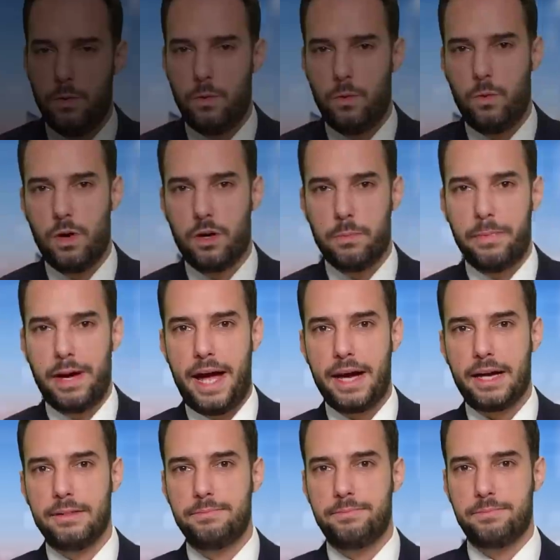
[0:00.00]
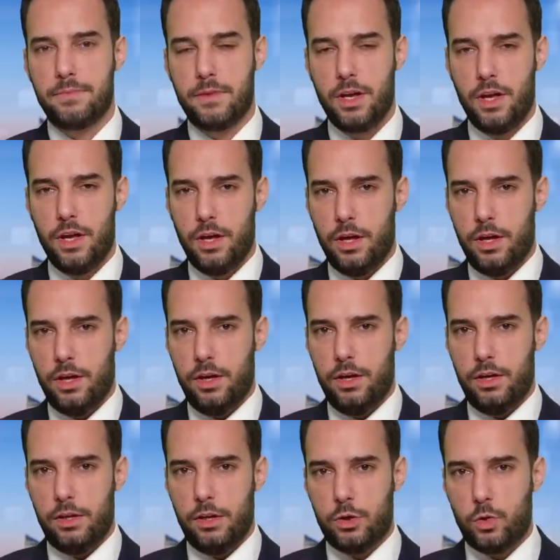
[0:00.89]
Welcome back.
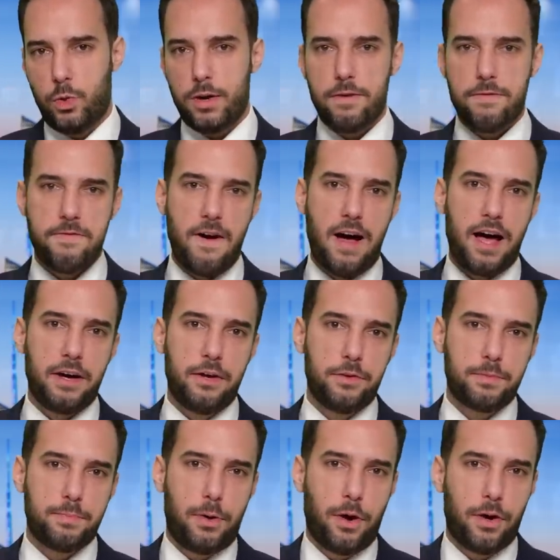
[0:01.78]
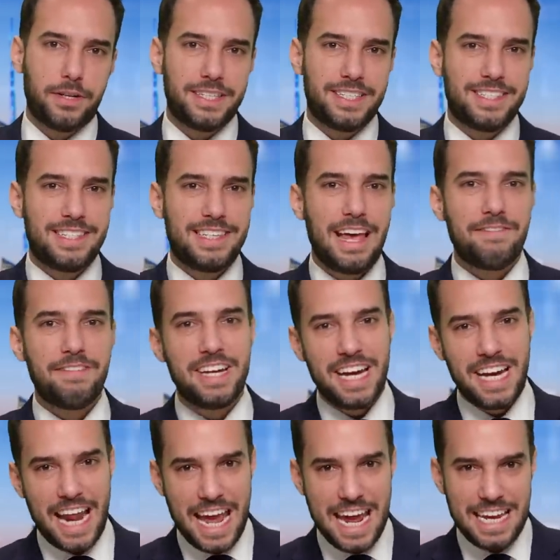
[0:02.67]
The Twitter files parts 7
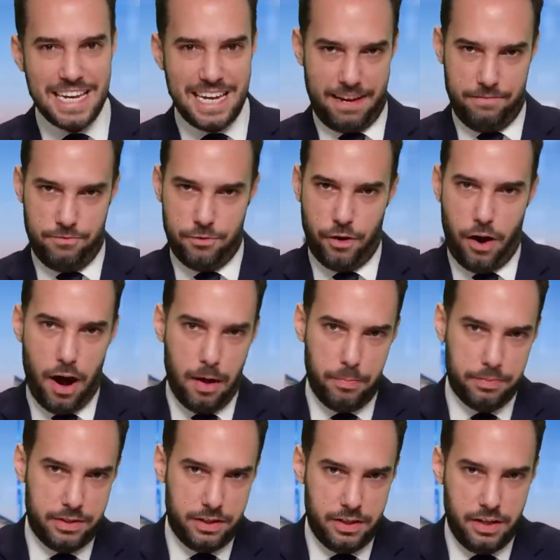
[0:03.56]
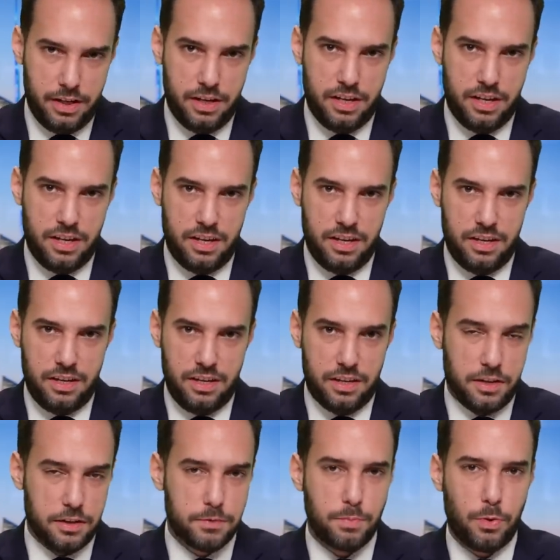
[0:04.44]
and 8 have dropped.
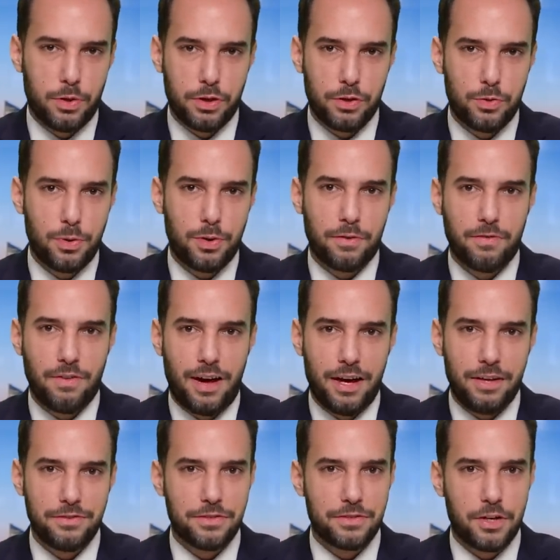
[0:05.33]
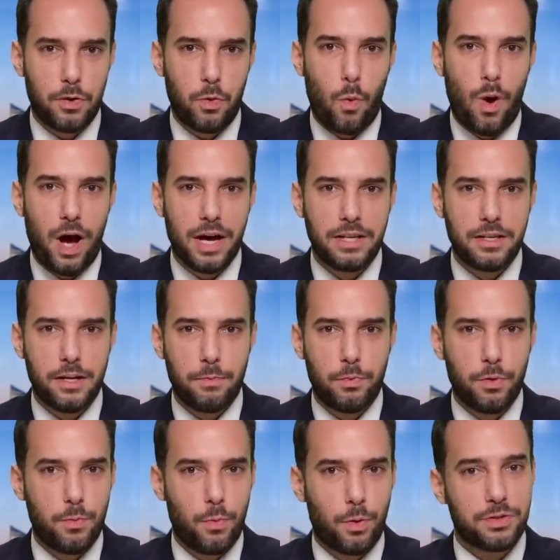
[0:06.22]
At this point, the Twitter files is going to wind
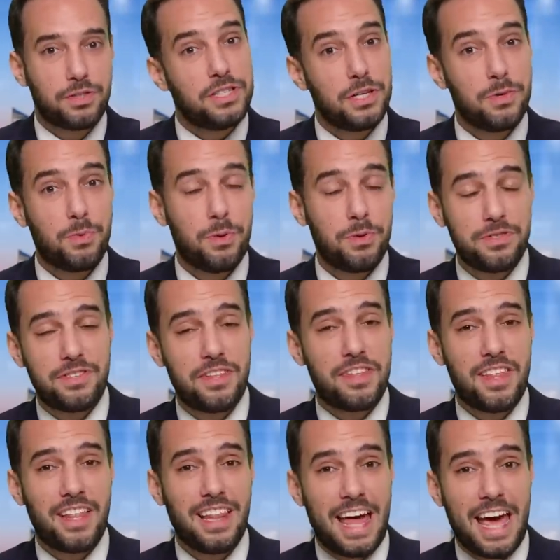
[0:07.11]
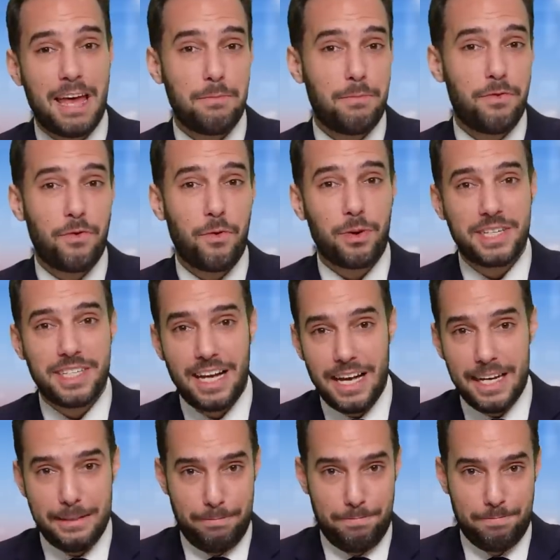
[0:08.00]
up with more sequels than The Land Before
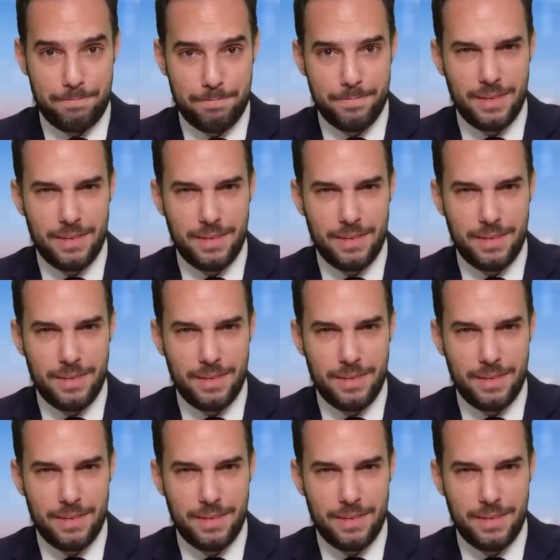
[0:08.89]
Time.